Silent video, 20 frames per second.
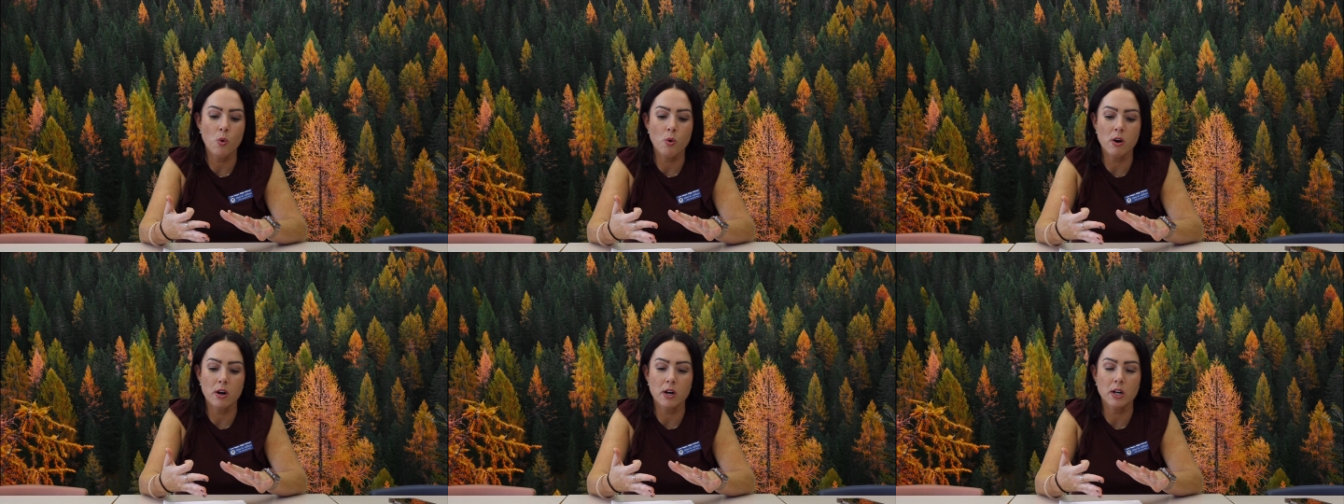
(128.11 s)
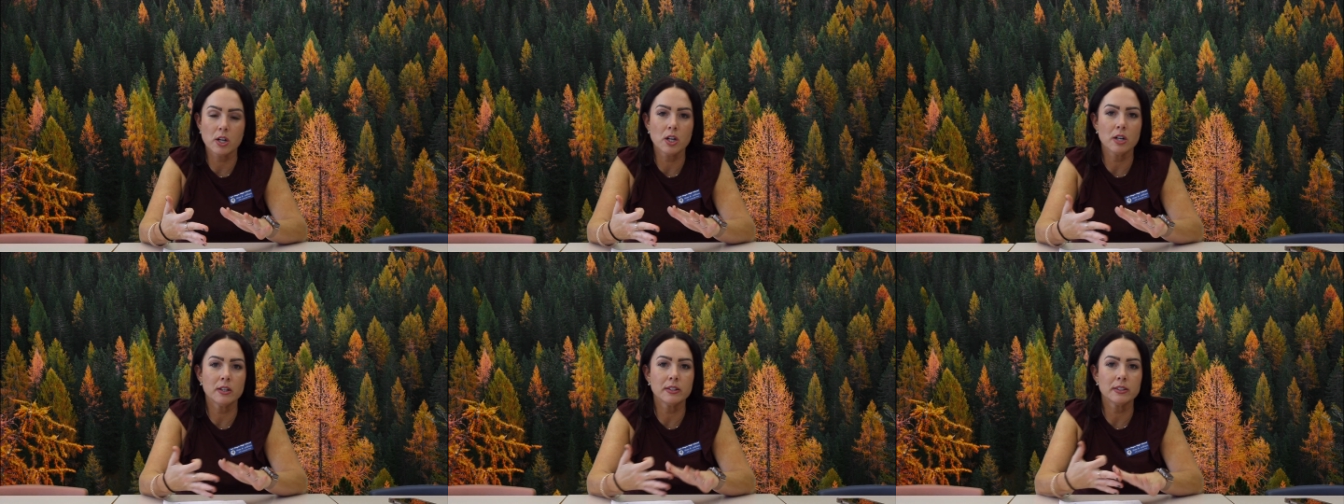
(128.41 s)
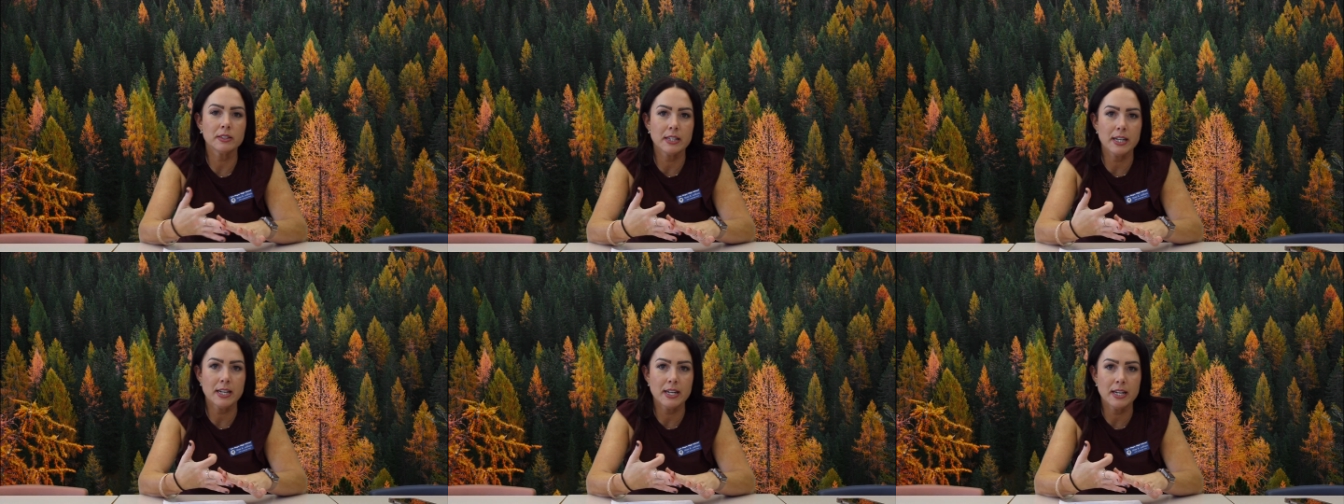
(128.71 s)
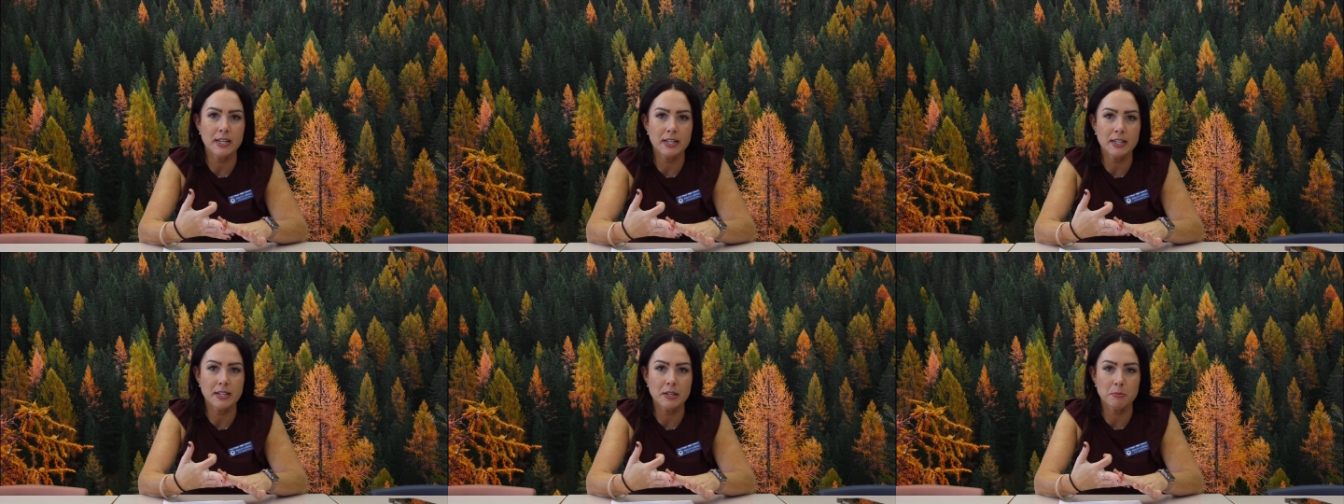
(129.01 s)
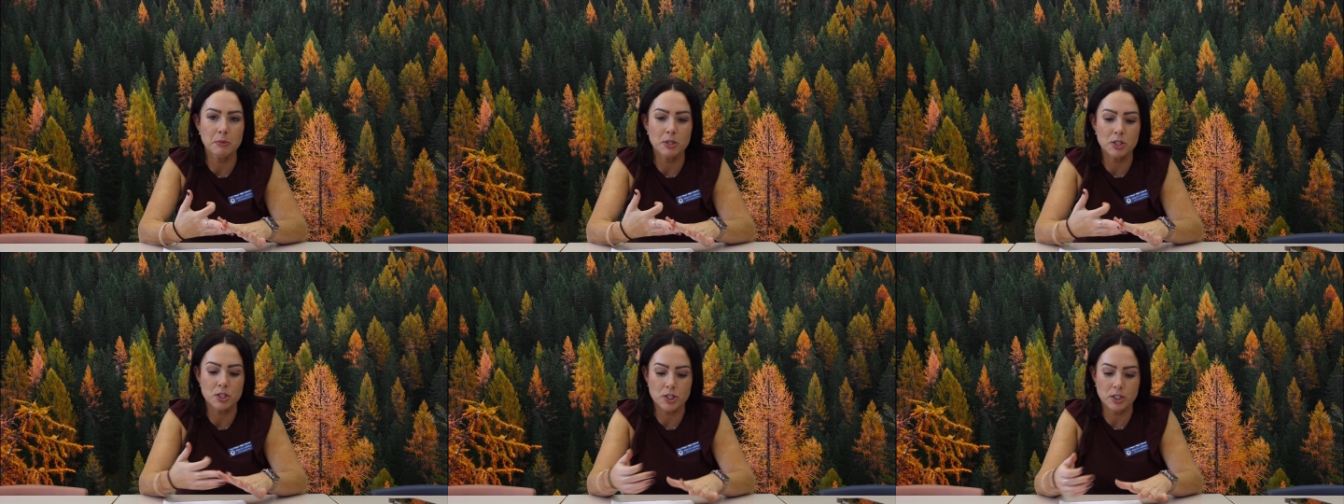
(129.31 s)
or currently in an
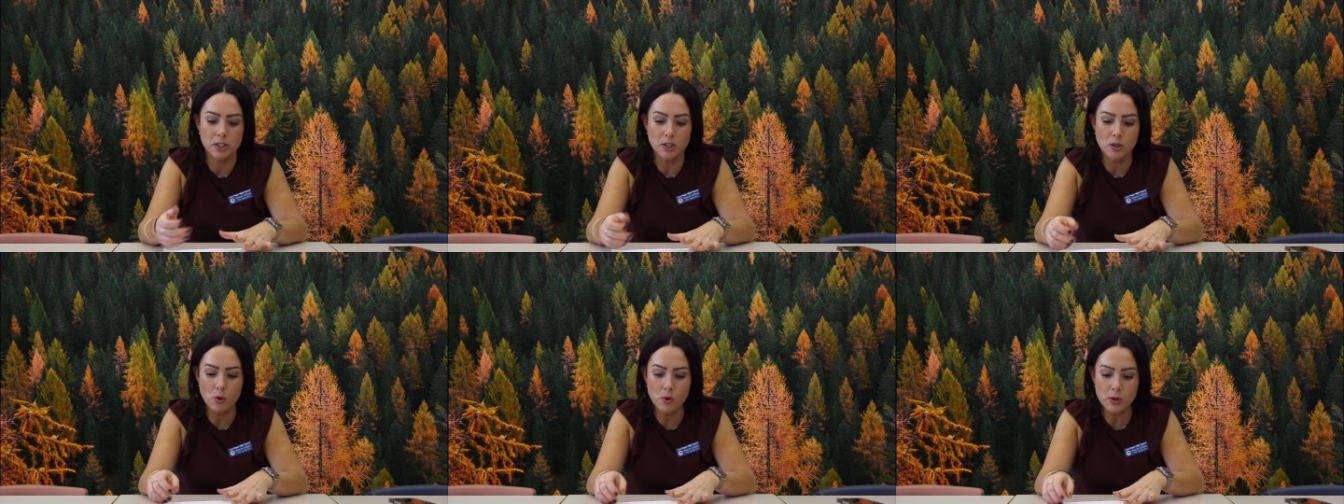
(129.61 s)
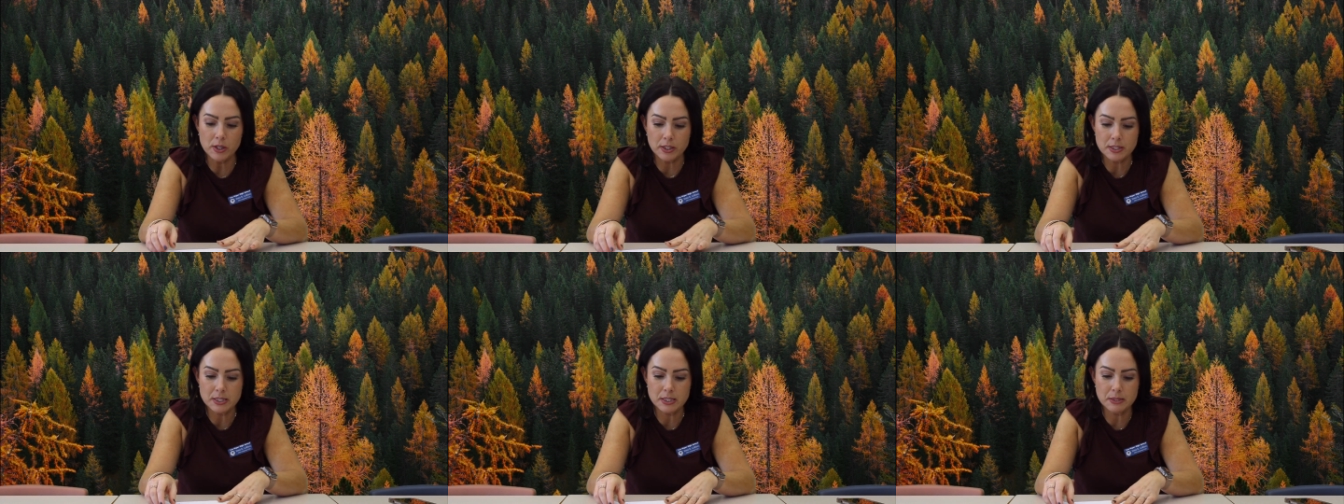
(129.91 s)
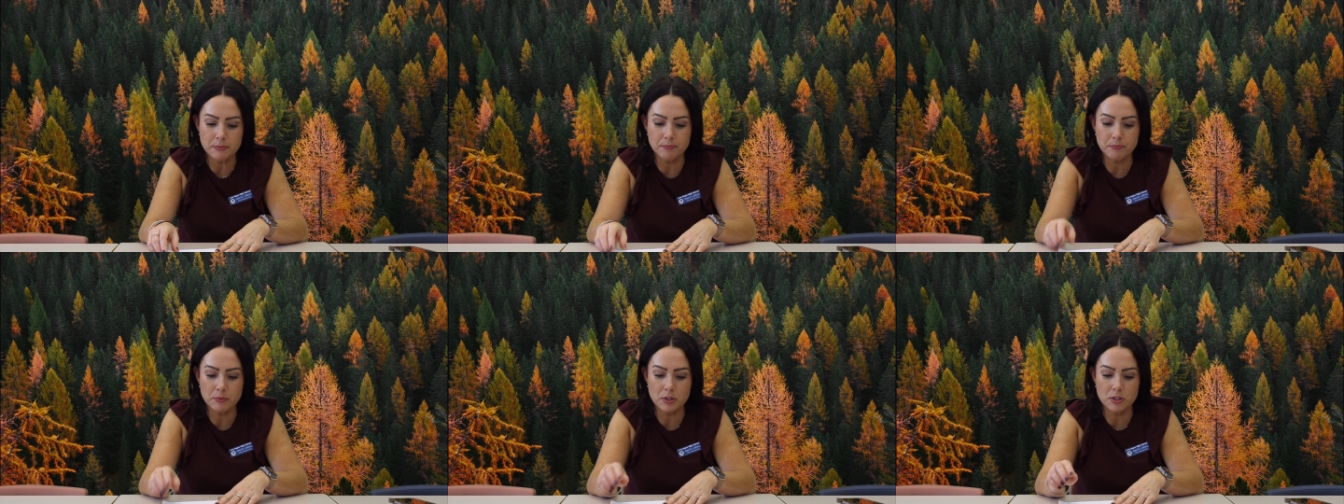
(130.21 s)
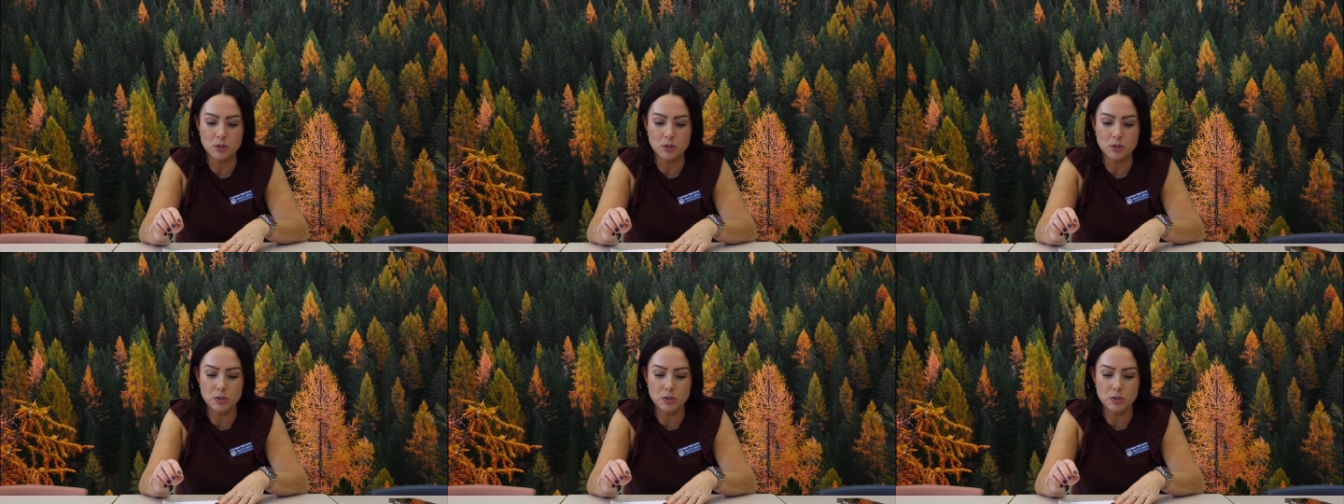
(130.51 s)
immersion course.